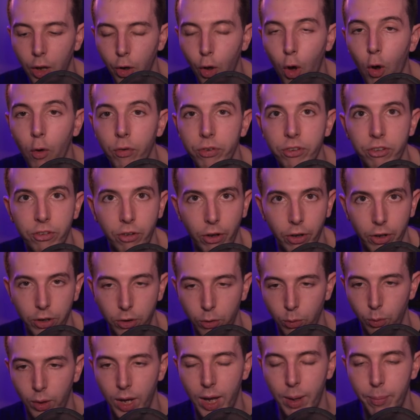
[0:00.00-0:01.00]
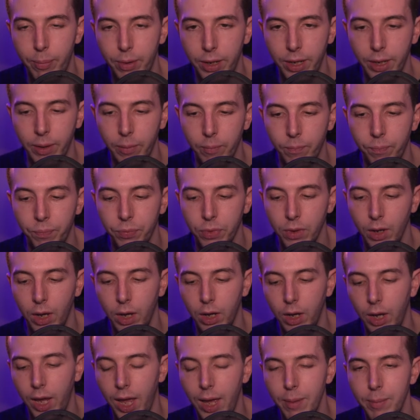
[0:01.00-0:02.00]
off cycle happening,
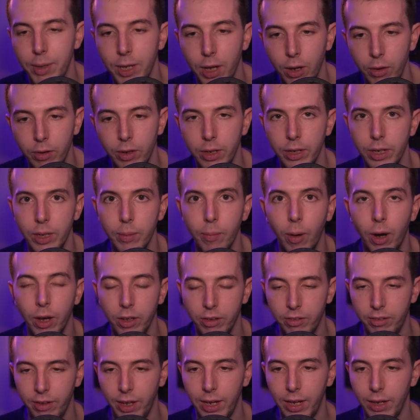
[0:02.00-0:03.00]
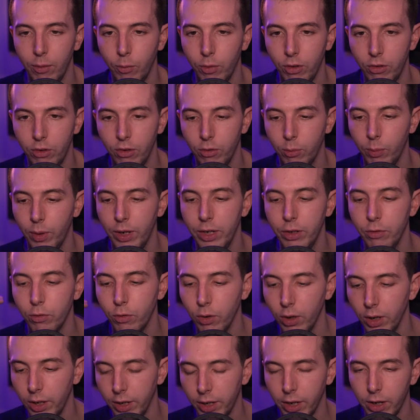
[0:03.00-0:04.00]
hemiola you might say, which is where you've
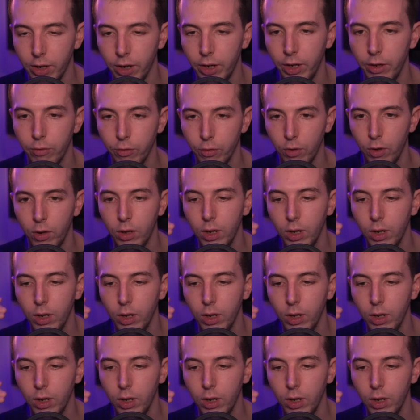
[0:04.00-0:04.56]
got like a kind of